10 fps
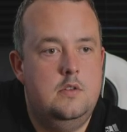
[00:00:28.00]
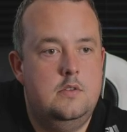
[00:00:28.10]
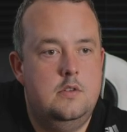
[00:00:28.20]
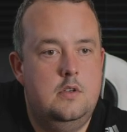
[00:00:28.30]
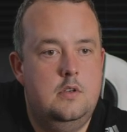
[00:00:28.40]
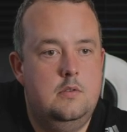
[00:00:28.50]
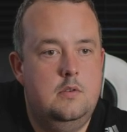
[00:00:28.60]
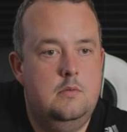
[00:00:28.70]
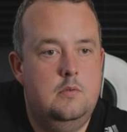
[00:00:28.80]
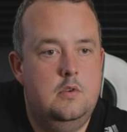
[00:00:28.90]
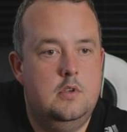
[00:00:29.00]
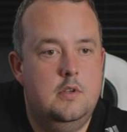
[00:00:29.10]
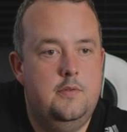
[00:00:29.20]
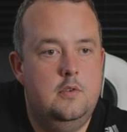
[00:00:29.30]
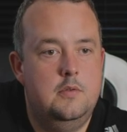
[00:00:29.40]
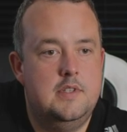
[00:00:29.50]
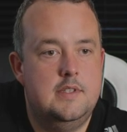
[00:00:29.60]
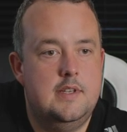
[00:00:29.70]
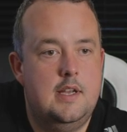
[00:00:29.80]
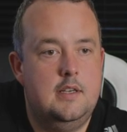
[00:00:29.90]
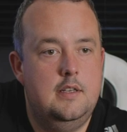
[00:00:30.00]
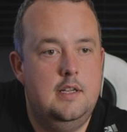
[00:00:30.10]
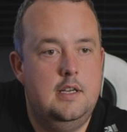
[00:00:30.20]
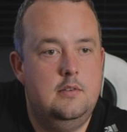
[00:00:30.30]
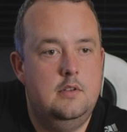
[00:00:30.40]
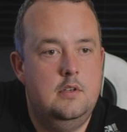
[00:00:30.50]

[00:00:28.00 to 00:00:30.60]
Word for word: So Walker forward to Saka now.